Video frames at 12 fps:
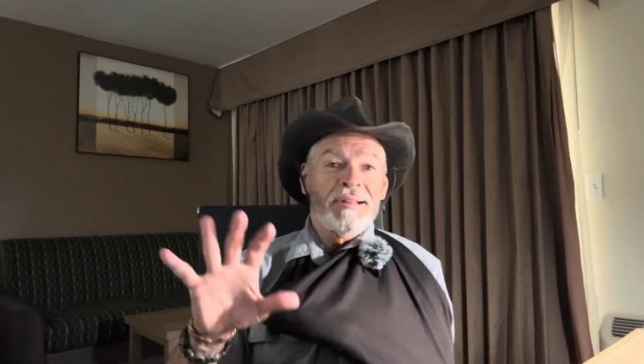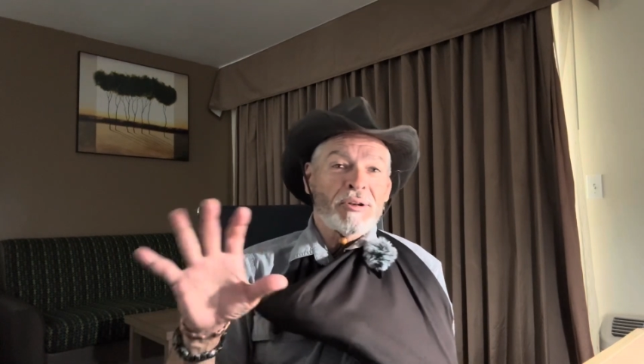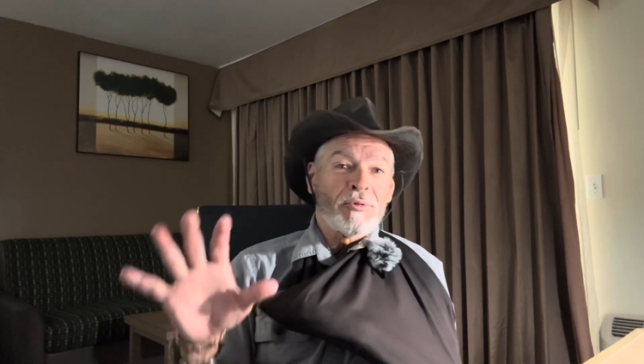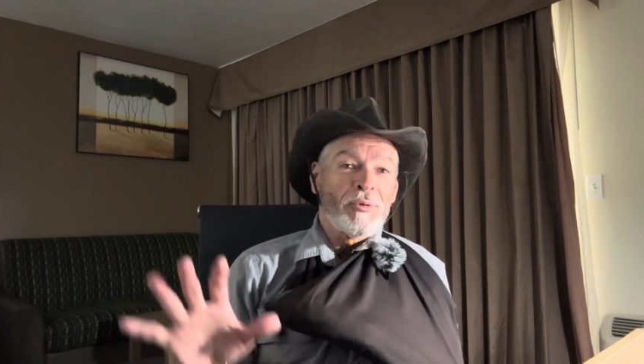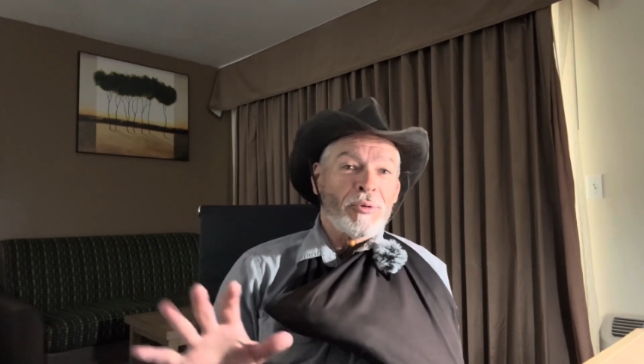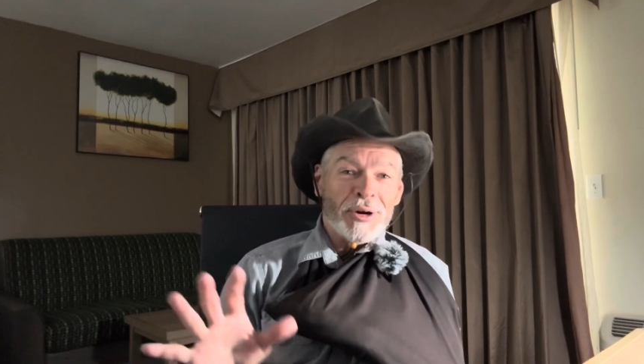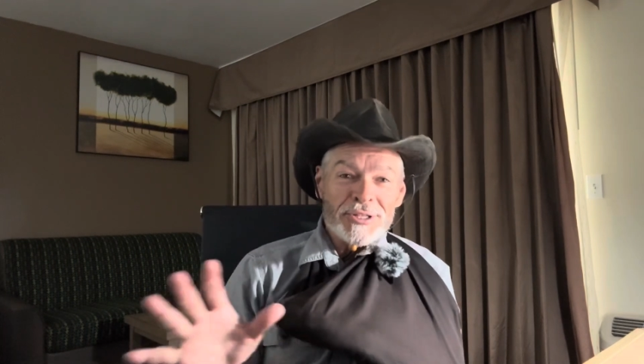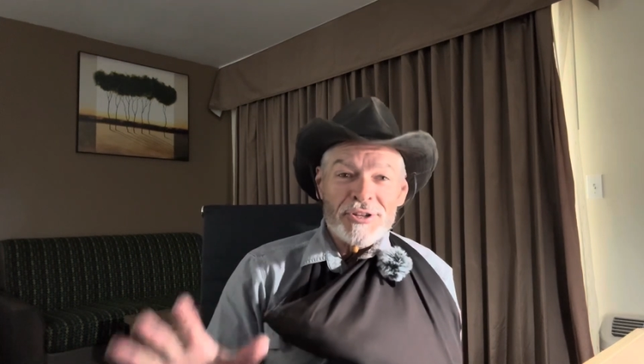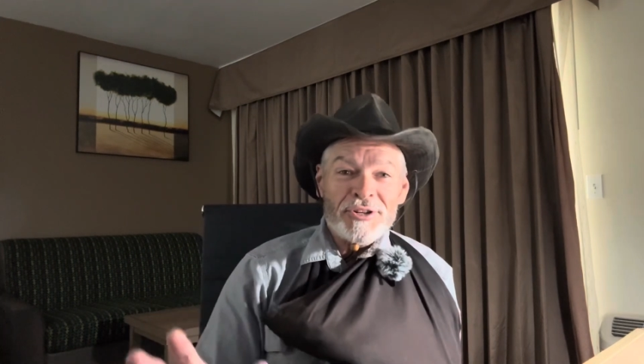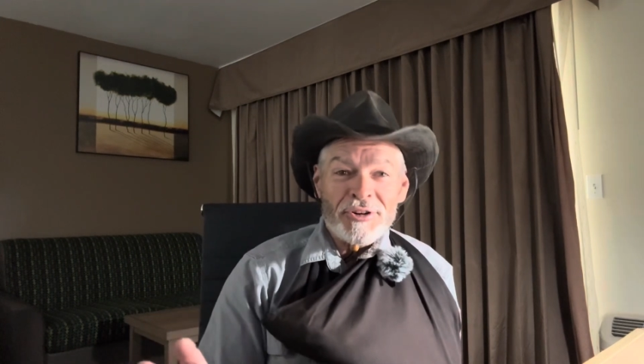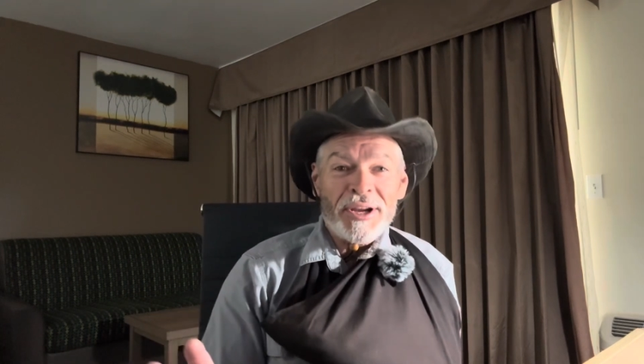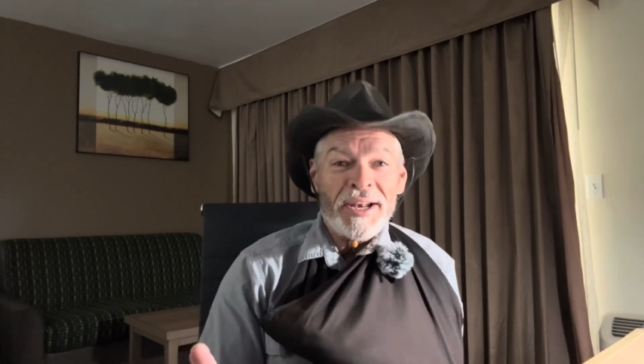it
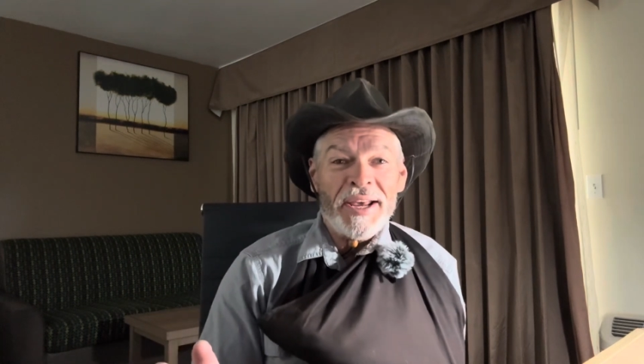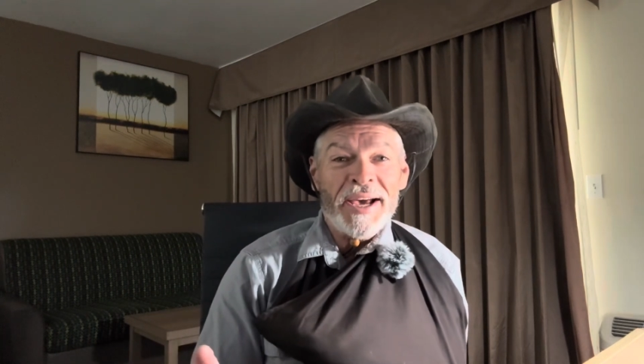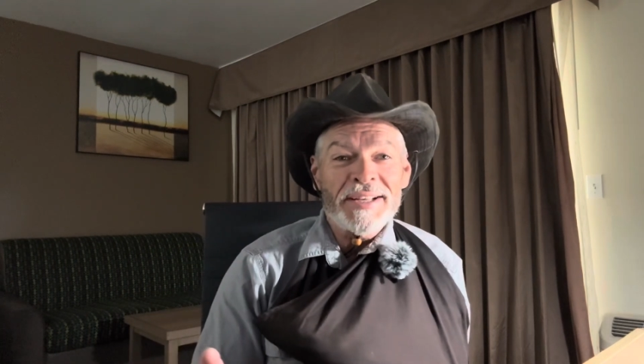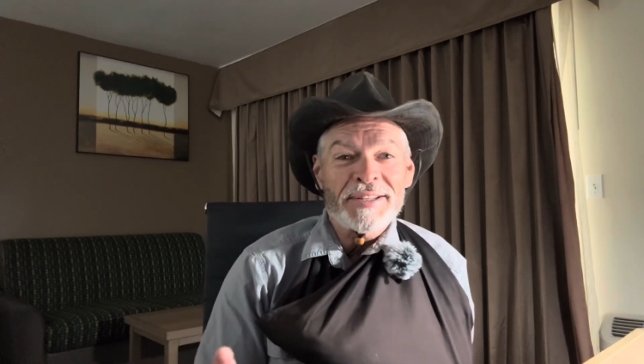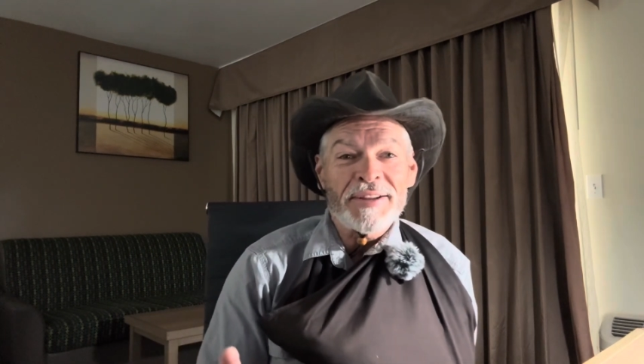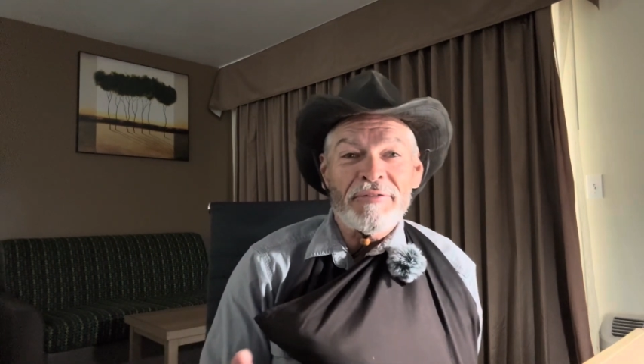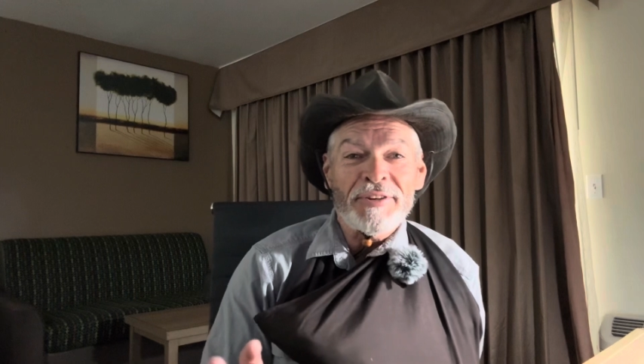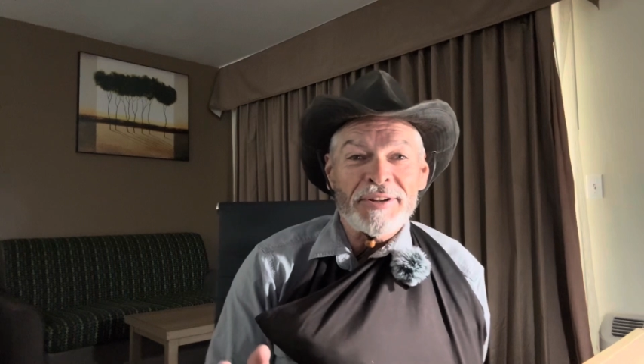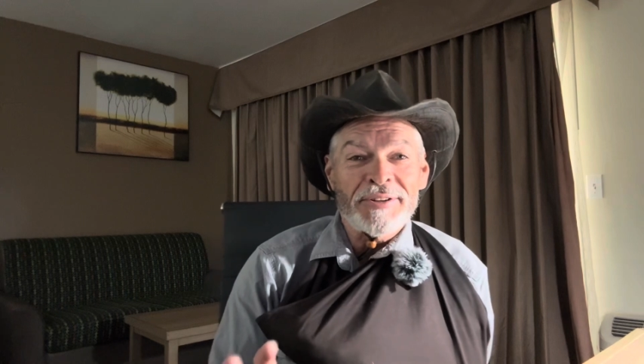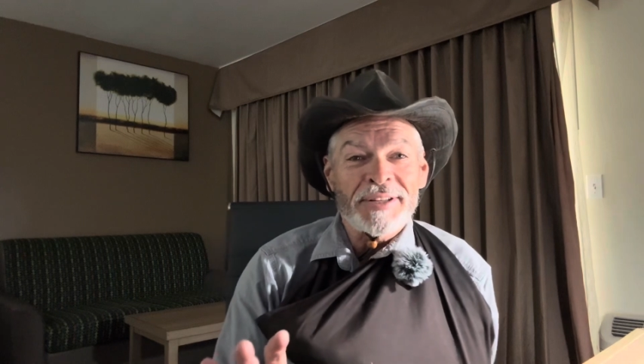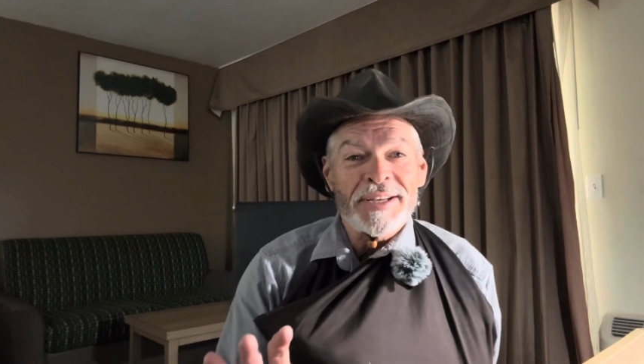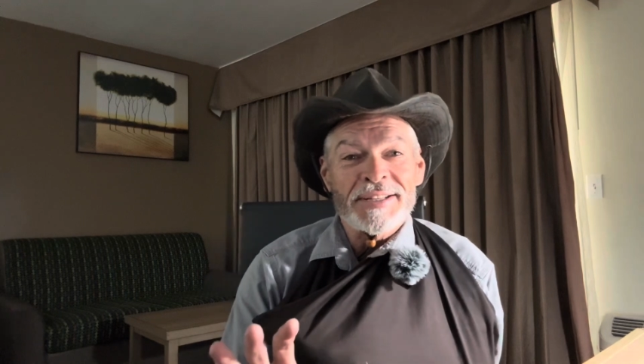wasn't really as
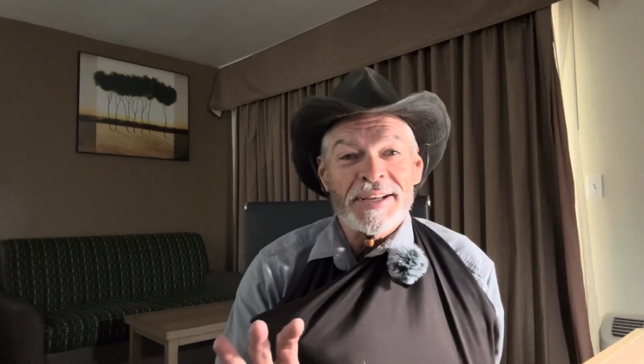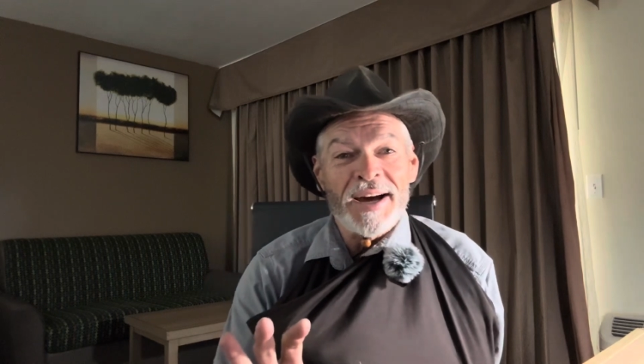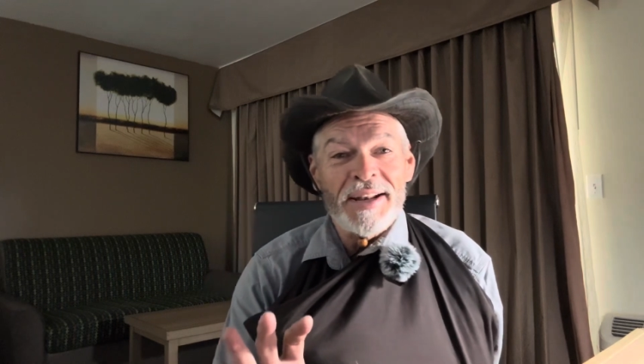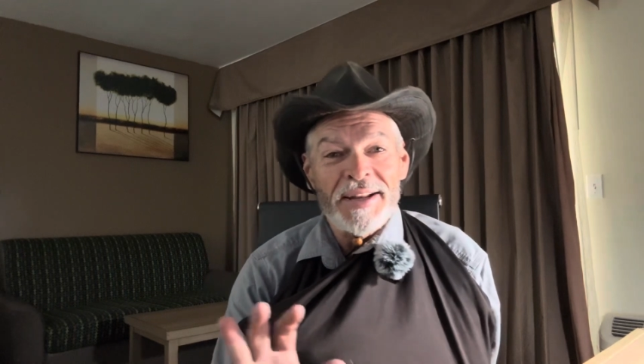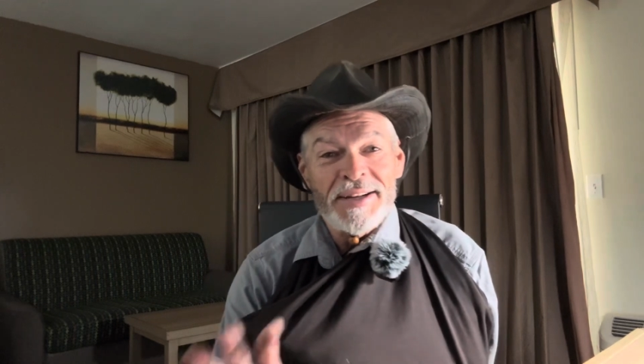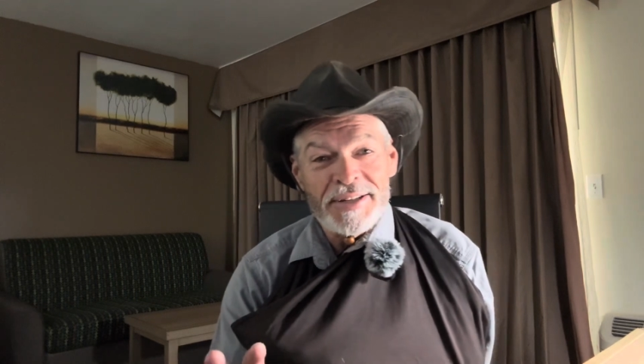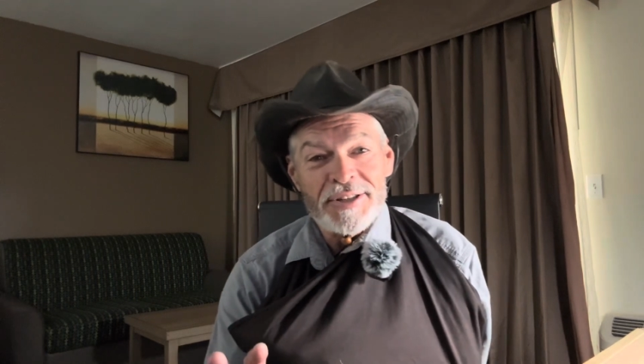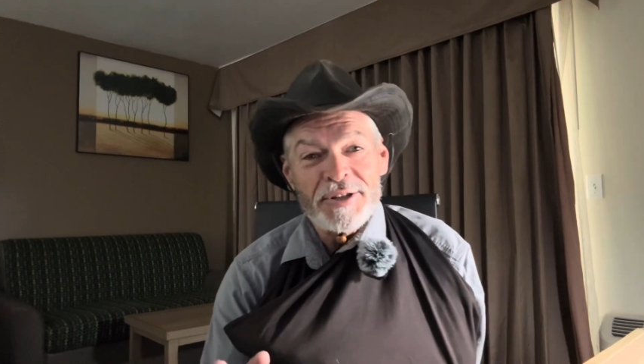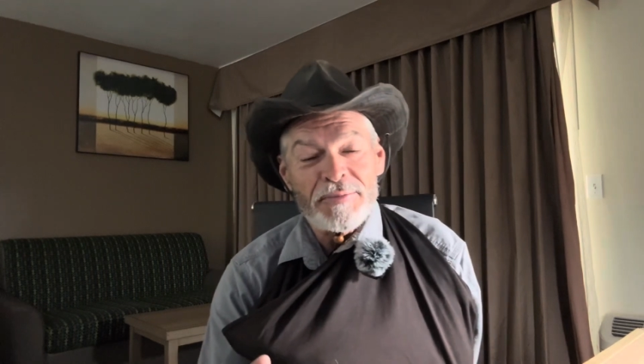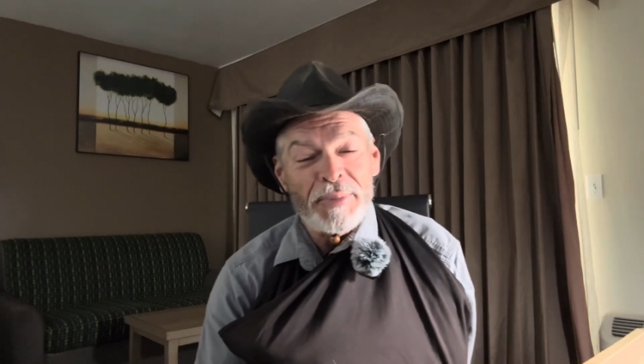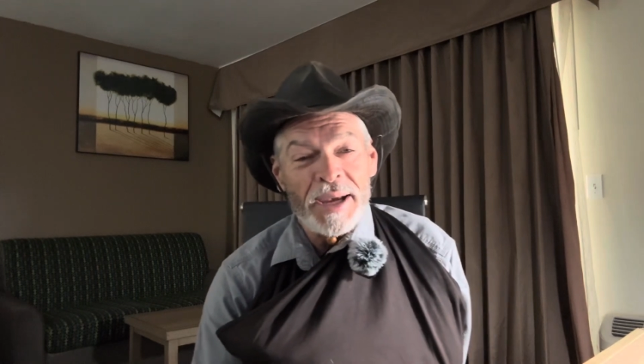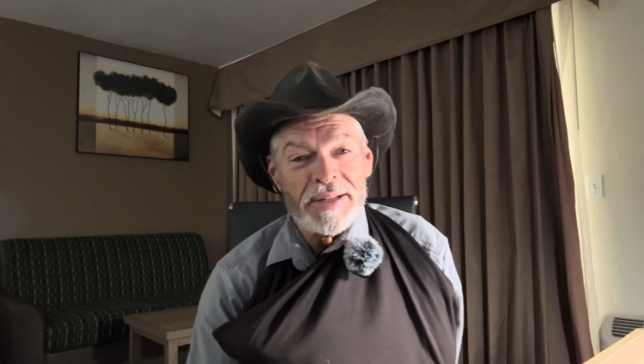difficult as I'd
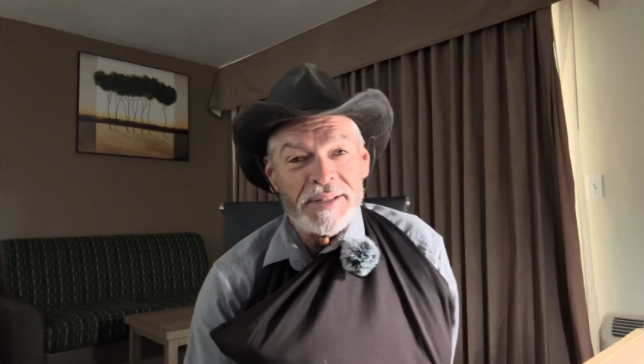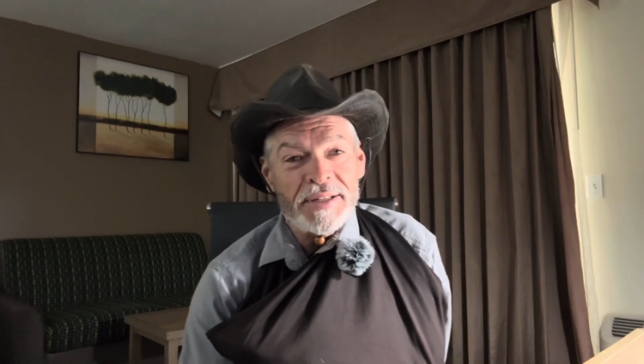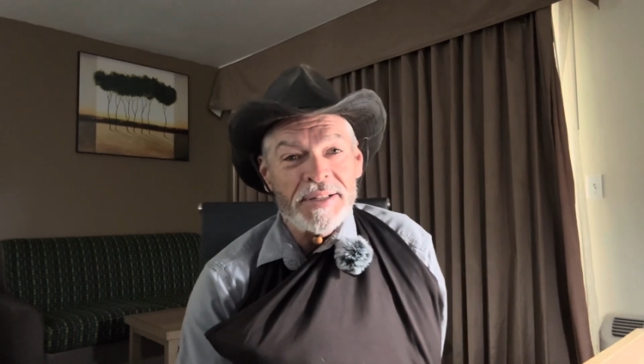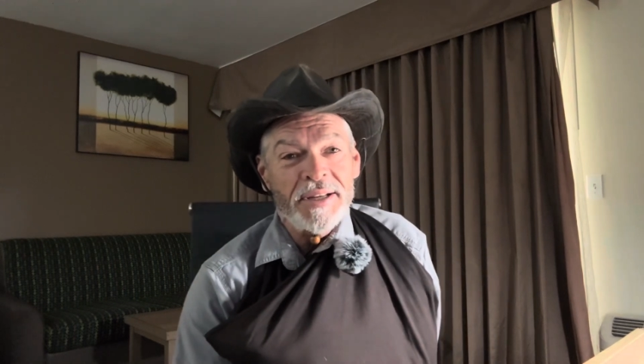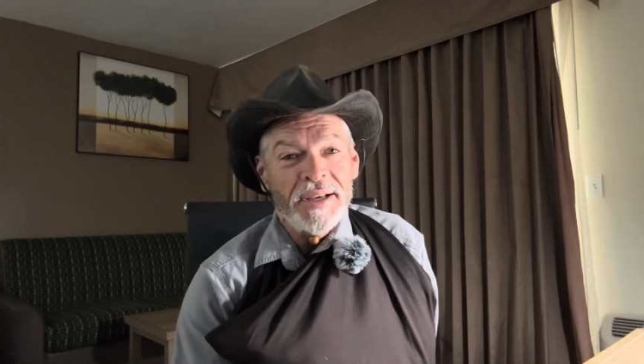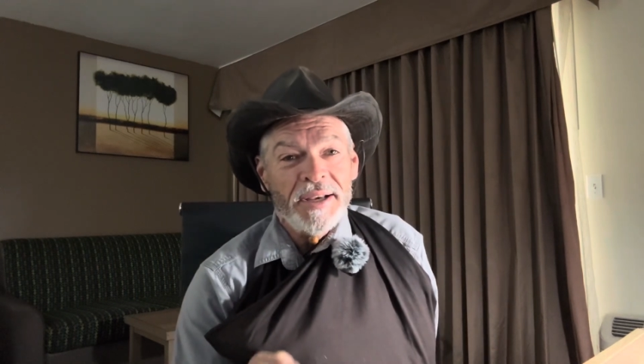anticipated,